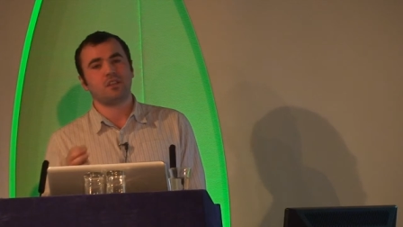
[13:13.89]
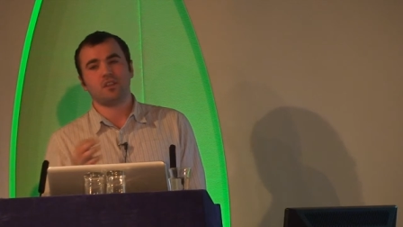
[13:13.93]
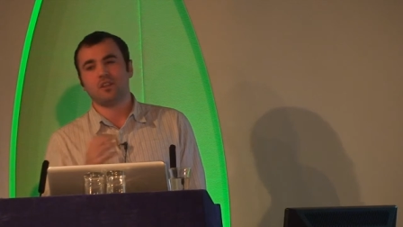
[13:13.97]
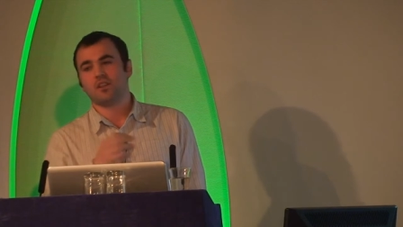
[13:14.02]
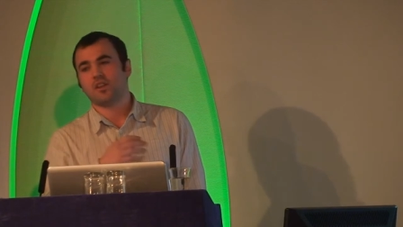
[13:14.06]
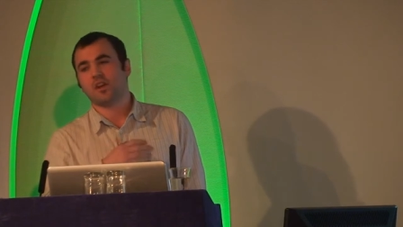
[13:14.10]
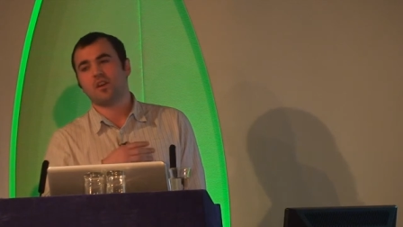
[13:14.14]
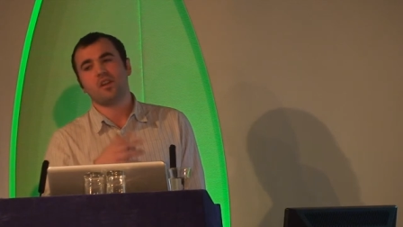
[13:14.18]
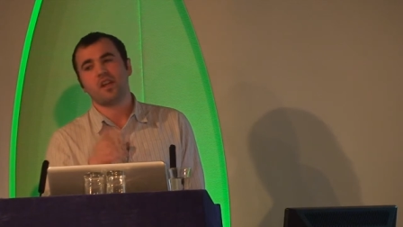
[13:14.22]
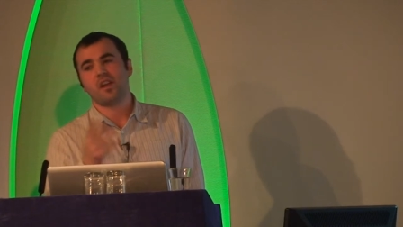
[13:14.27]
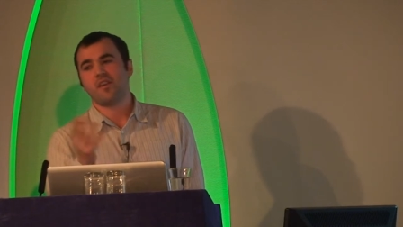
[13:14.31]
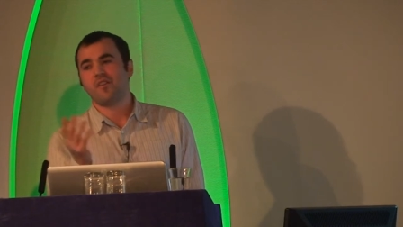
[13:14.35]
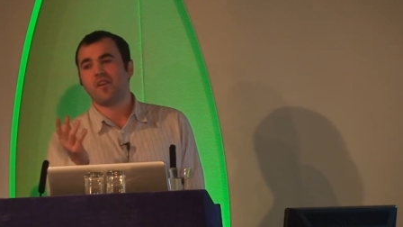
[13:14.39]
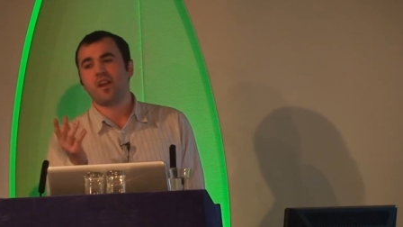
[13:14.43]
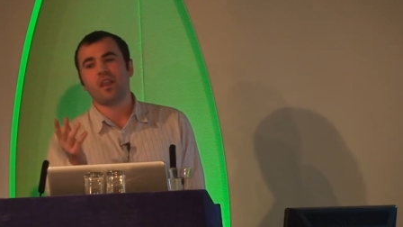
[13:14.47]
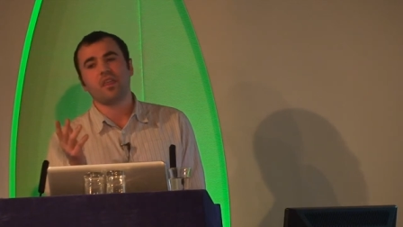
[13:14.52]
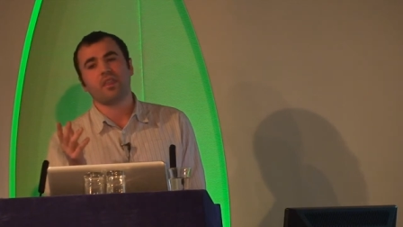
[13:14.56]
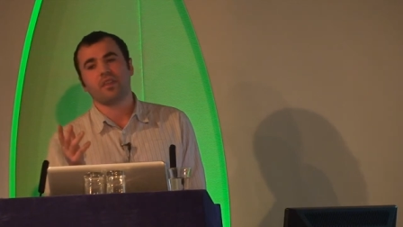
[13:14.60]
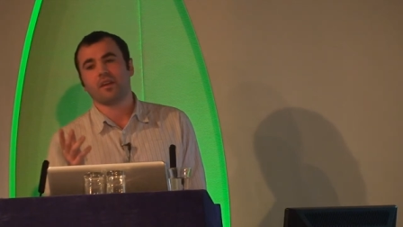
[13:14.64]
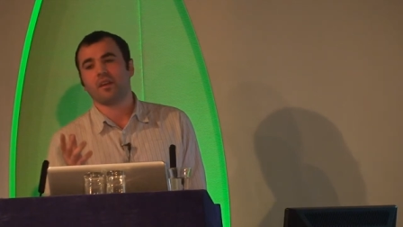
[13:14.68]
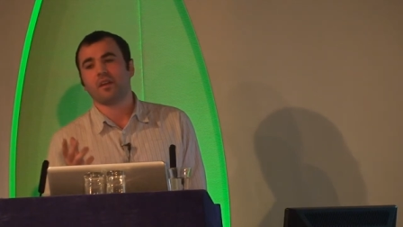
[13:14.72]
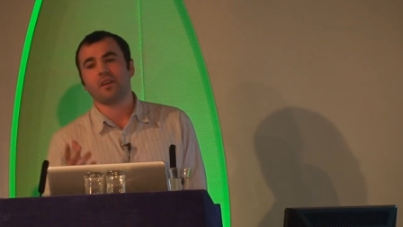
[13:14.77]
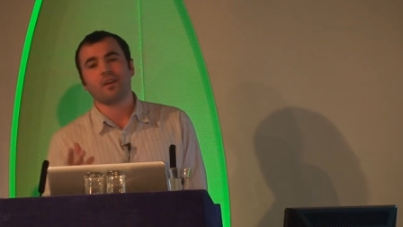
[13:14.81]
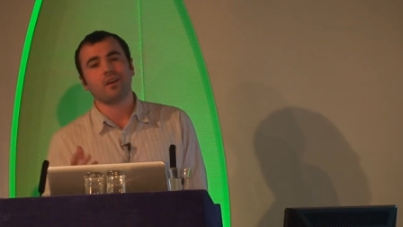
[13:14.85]
and you don't hear
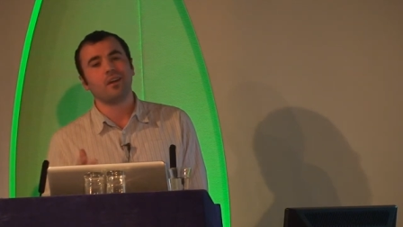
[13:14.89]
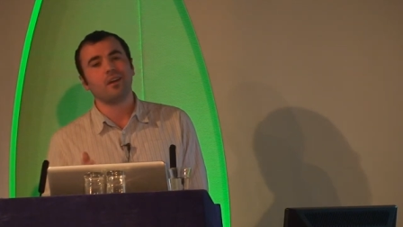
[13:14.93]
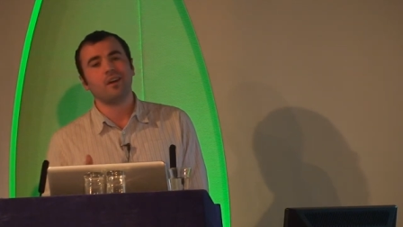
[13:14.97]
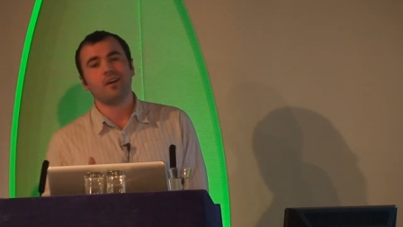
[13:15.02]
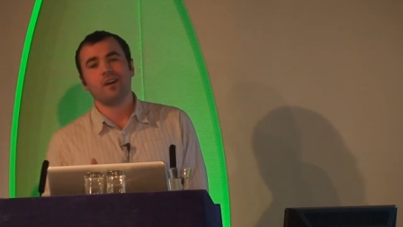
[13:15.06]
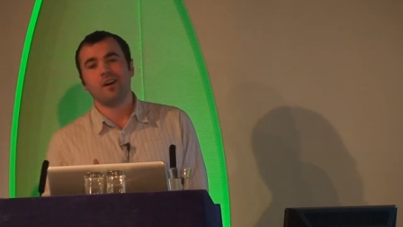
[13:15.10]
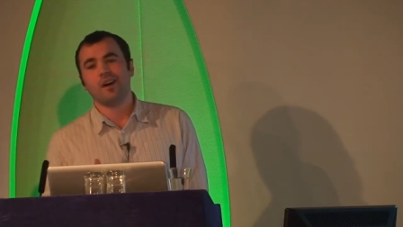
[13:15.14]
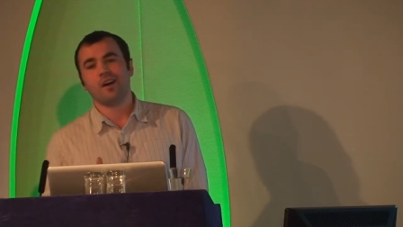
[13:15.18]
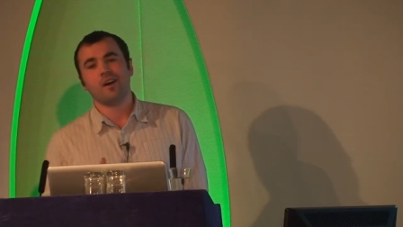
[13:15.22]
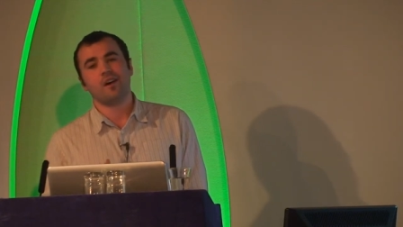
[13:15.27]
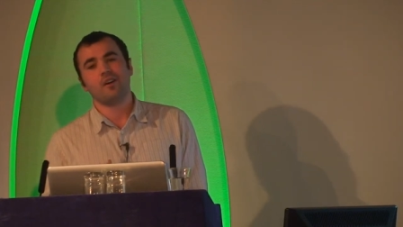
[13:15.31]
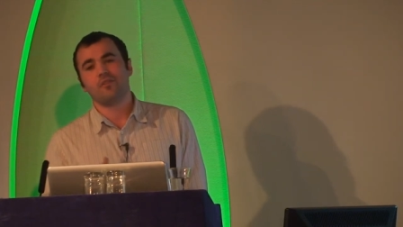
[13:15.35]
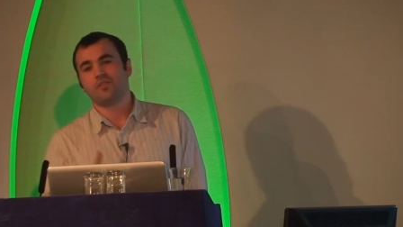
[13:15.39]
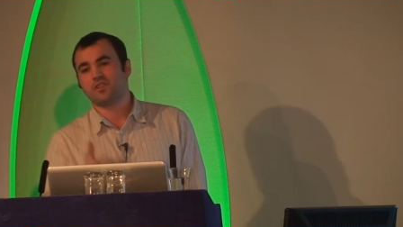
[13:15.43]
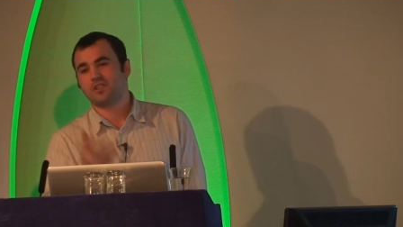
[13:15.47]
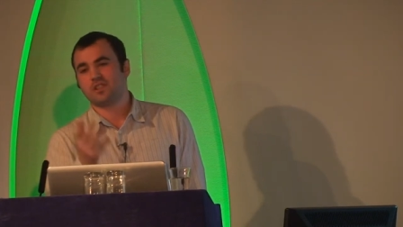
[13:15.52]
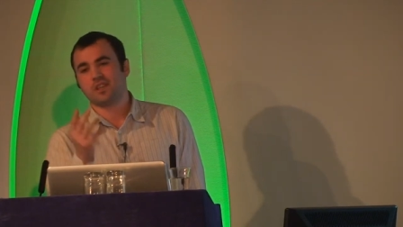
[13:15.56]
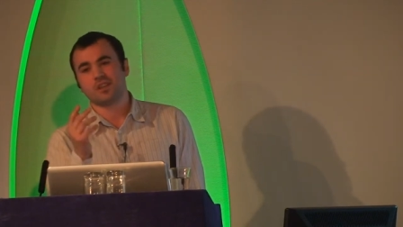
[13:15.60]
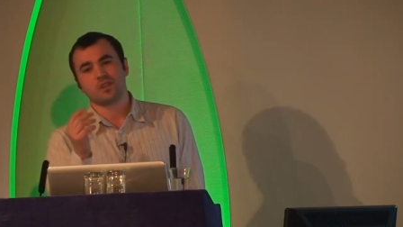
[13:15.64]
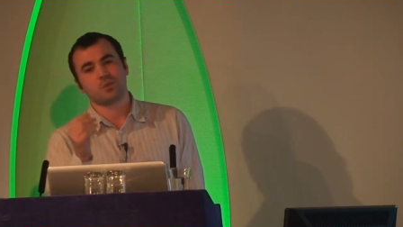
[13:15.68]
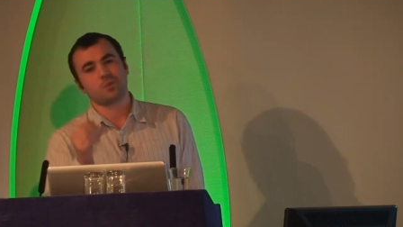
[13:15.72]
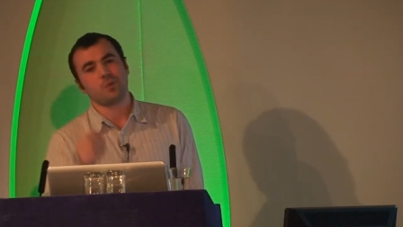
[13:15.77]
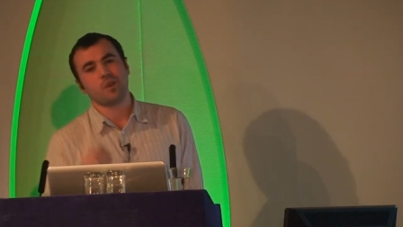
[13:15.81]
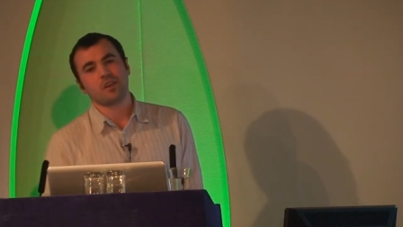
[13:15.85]
anything for
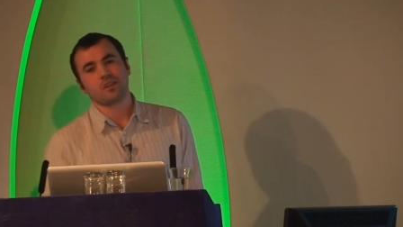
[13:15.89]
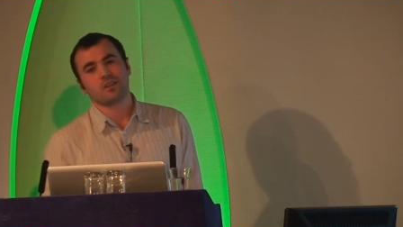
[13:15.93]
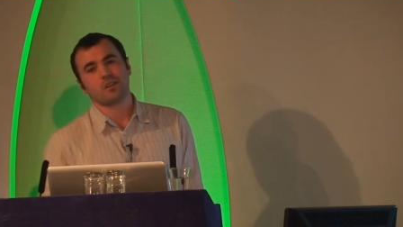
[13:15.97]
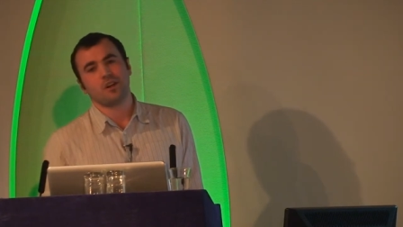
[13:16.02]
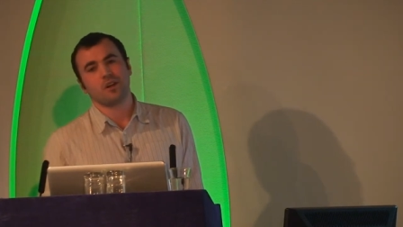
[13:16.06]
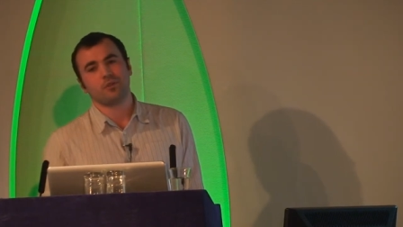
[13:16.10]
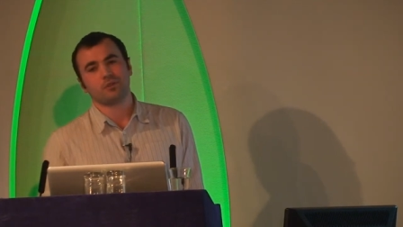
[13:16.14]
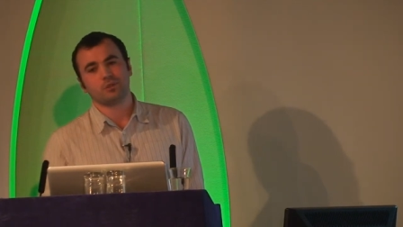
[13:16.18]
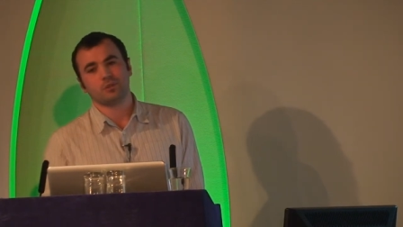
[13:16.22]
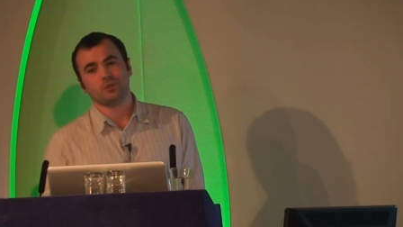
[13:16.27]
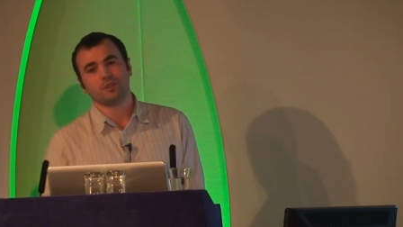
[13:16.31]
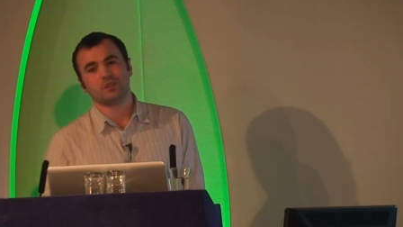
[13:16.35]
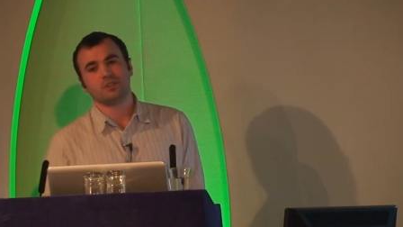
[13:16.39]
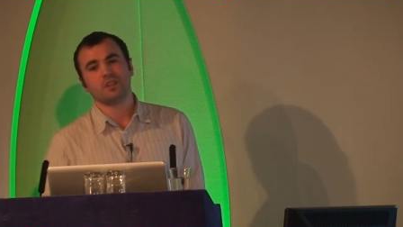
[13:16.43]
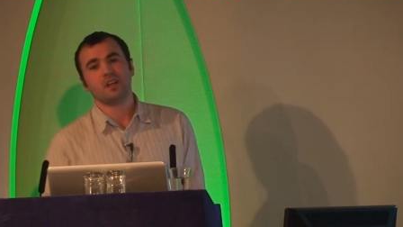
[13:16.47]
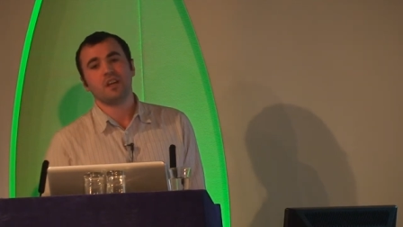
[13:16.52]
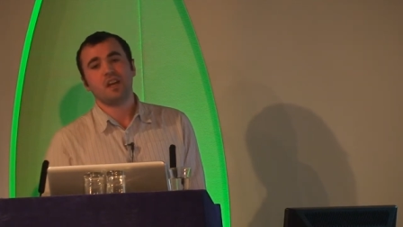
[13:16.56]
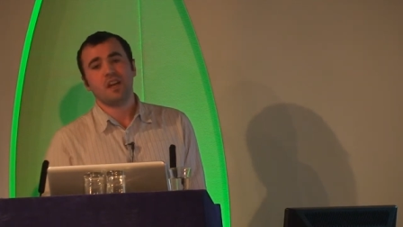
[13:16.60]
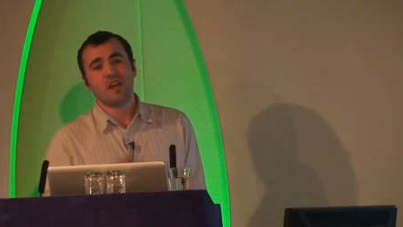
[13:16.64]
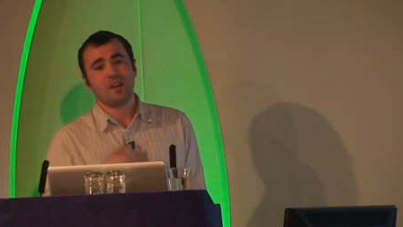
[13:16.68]
6 weeks afterwards.